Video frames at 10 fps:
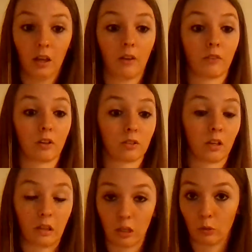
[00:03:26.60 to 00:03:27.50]
If there's
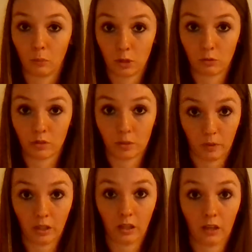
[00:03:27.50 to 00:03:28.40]
anything you want me to
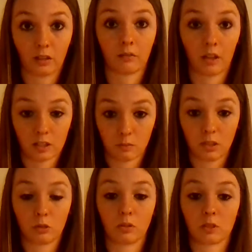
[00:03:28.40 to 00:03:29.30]
explain again, ask me
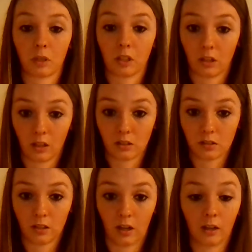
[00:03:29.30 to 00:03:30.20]
to explain it again
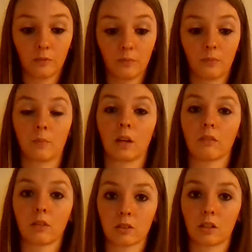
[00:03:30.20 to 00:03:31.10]
today. And if
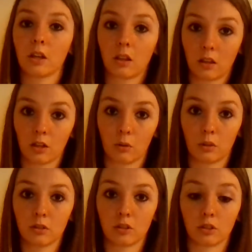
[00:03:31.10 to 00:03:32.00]
there's anything that you
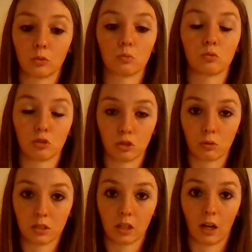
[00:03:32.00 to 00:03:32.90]
want to do
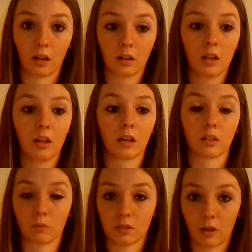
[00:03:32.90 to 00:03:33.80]
it today.
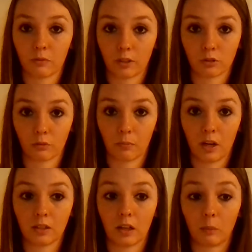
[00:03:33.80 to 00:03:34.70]
Because once I'm finished with my
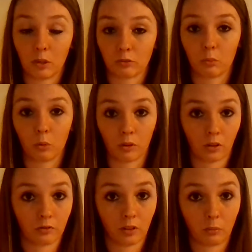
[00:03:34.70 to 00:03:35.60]
day, I must report all
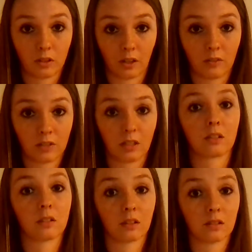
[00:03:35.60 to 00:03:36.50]
the families I've seen
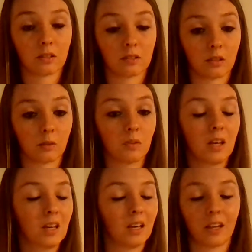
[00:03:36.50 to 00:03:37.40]
into the system,
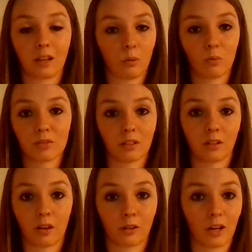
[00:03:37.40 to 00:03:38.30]
and they won't send
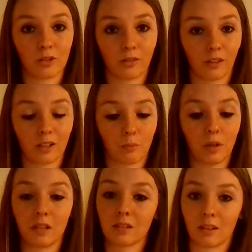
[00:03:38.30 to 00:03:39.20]
another agent like
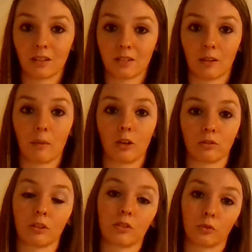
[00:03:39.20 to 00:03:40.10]
me to the same
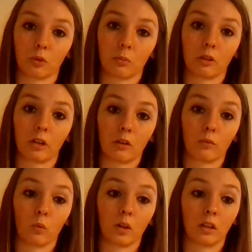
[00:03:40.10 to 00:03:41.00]
address for a period
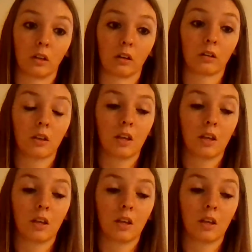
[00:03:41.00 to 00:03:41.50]
of 1 year.